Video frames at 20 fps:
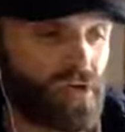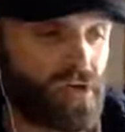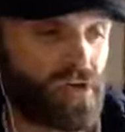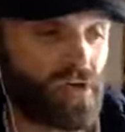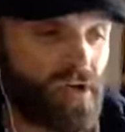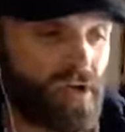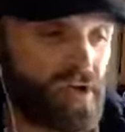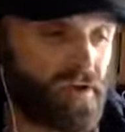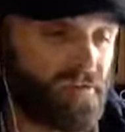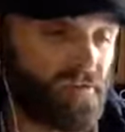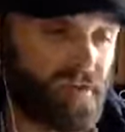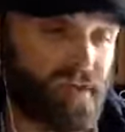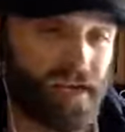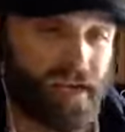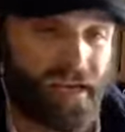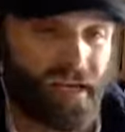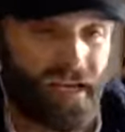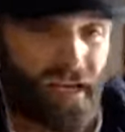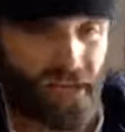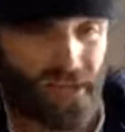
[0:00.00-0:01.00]
and kind of
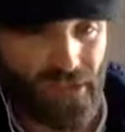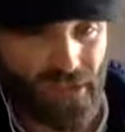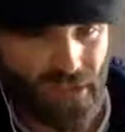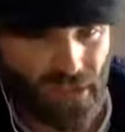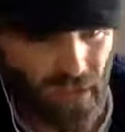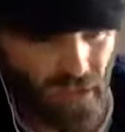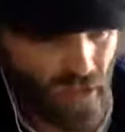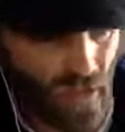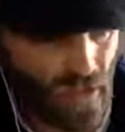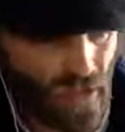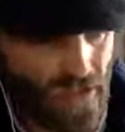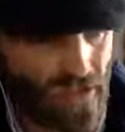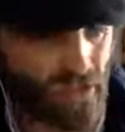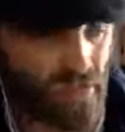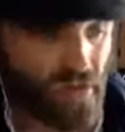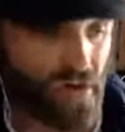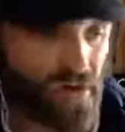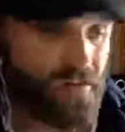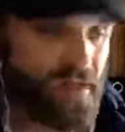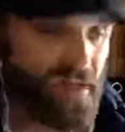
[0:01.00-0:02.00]
getting too close
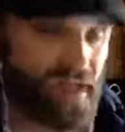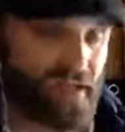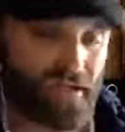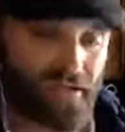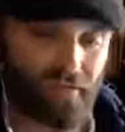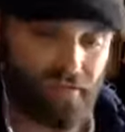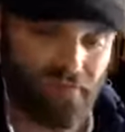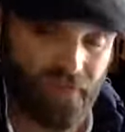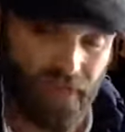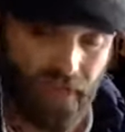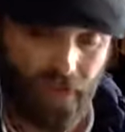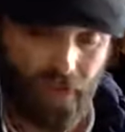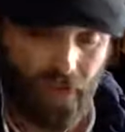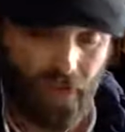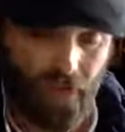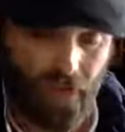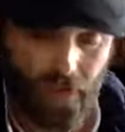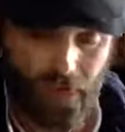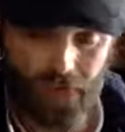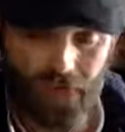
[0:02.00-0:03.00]
to her and making them feel
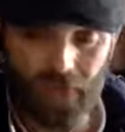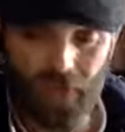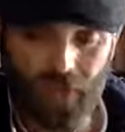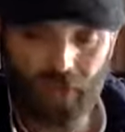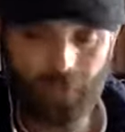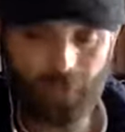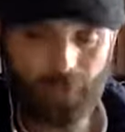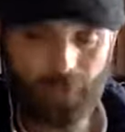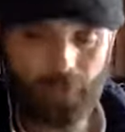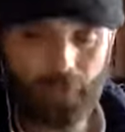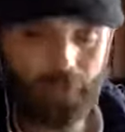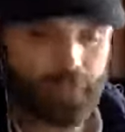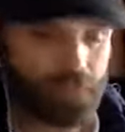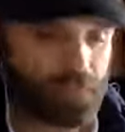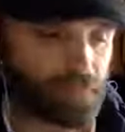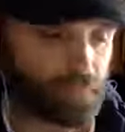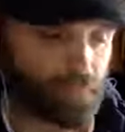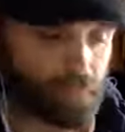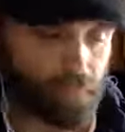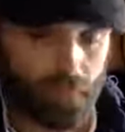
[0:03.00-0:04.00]
uncomfortable
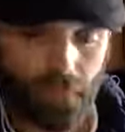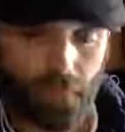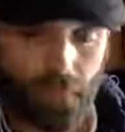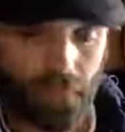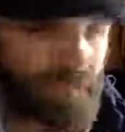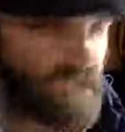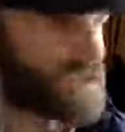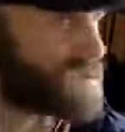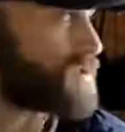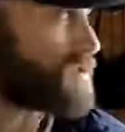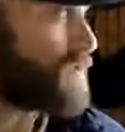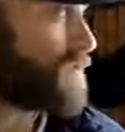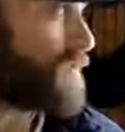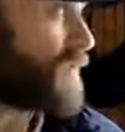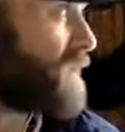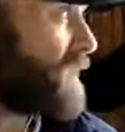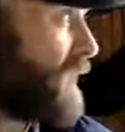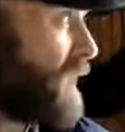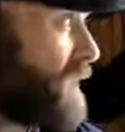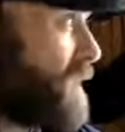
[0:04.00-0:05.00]
and stuff
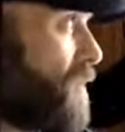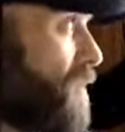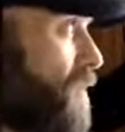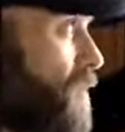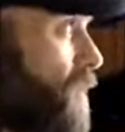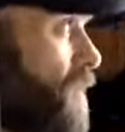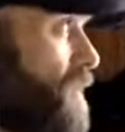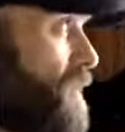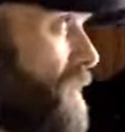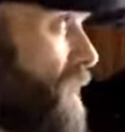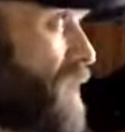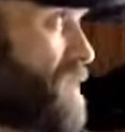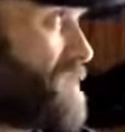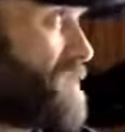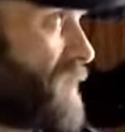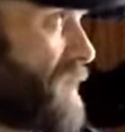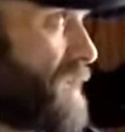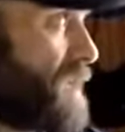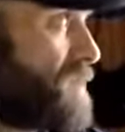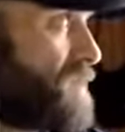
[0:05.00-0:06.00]
like that. He could call the guards,
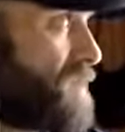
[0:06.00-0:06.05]
and the guards